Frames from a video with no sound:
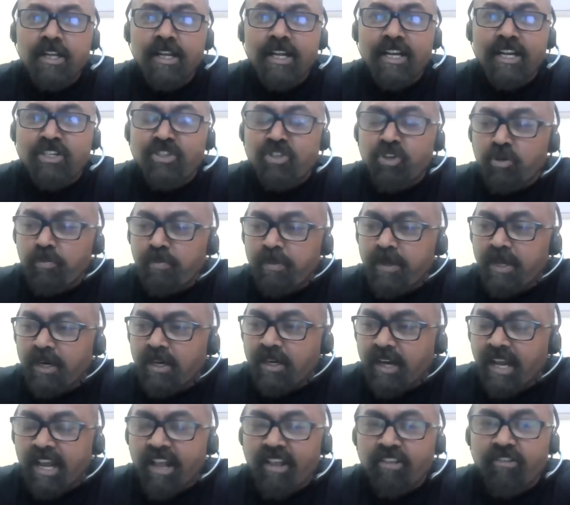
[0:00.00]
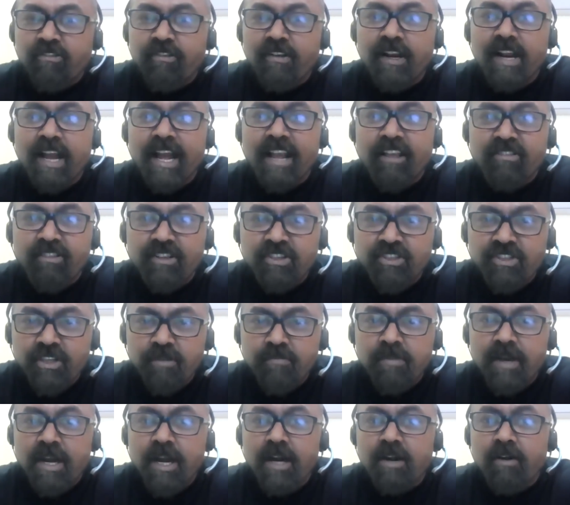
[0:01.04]
It should be a test like the
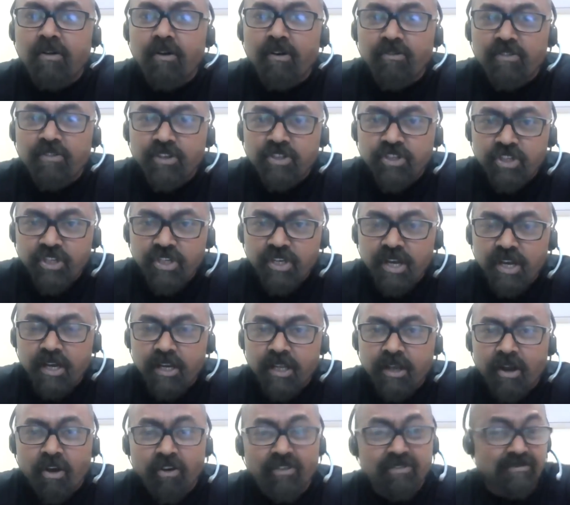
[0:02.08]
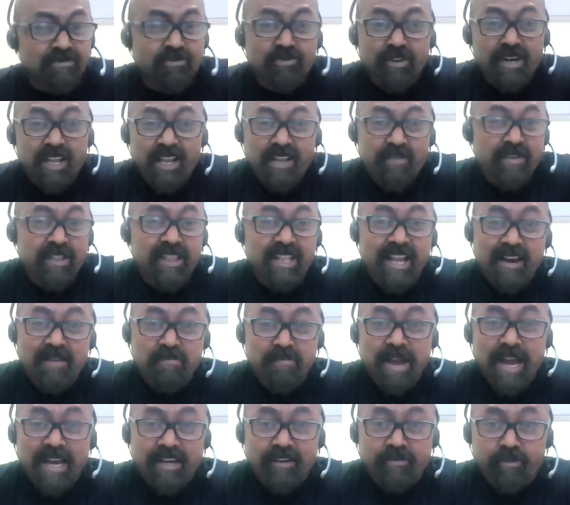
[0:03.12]
GMAT or the GRE or today even the
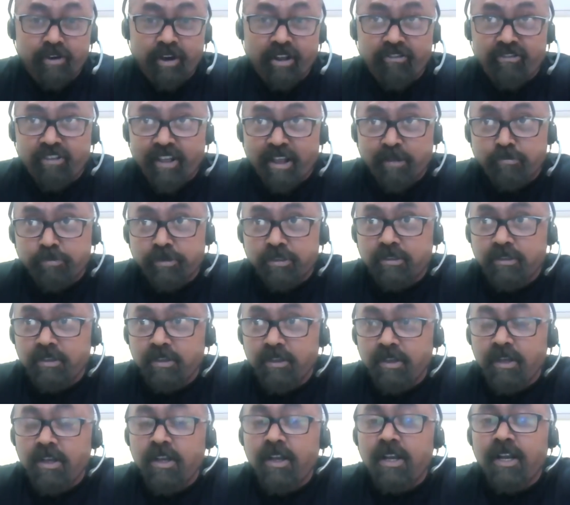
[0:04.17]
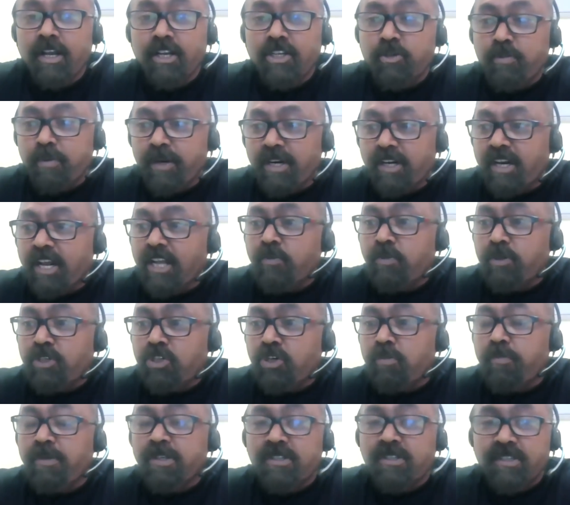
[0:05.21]
NMAT, for example. It should be a test which
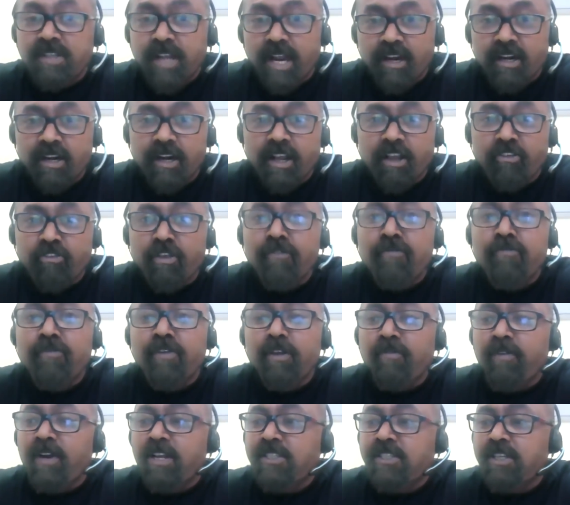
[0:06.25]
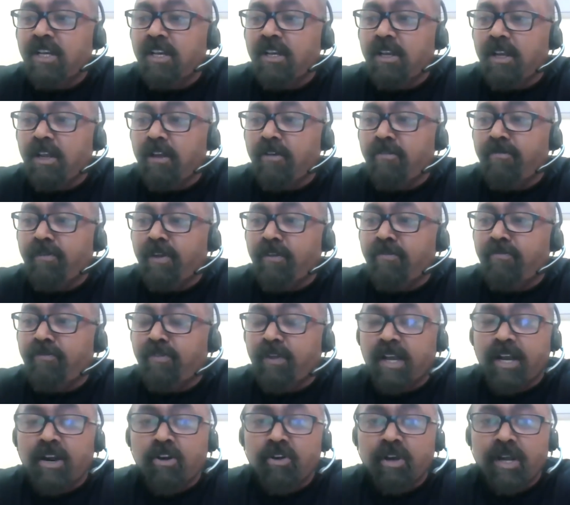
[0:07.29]
should be standardized. If let's say if
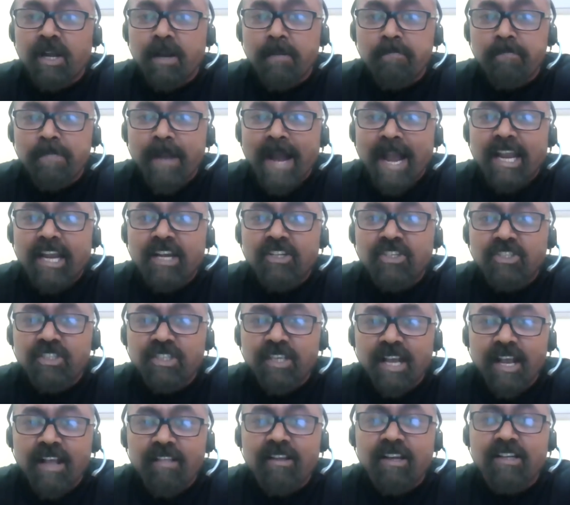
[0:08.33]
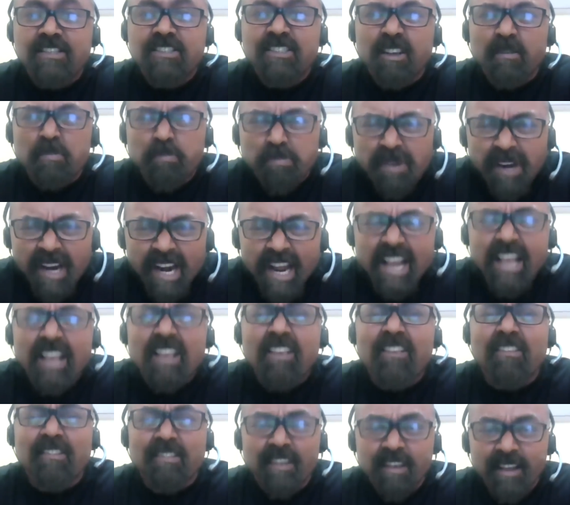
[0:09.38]
we're going to come back and say that
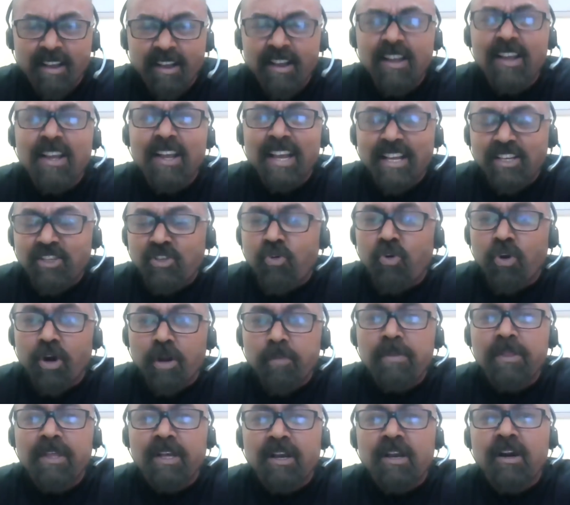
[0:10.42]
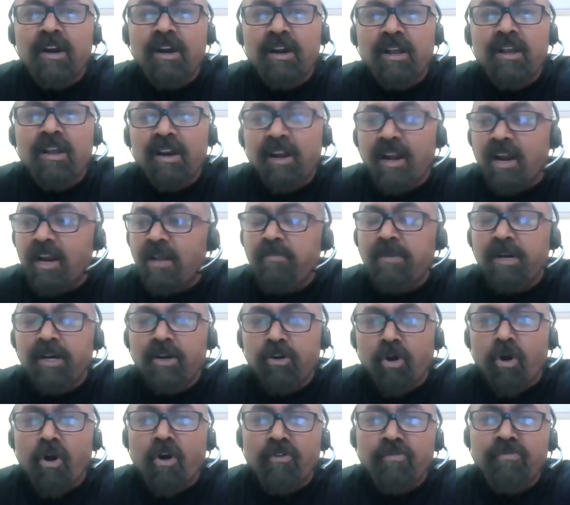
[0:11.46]
surprise is going to be the critical element
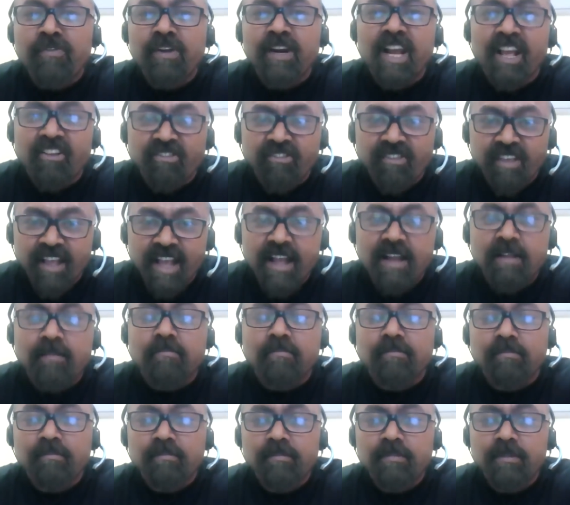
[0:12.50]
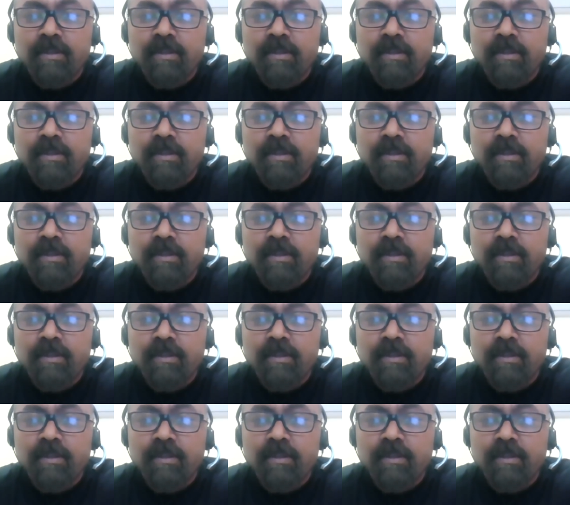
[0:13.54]
of an exam,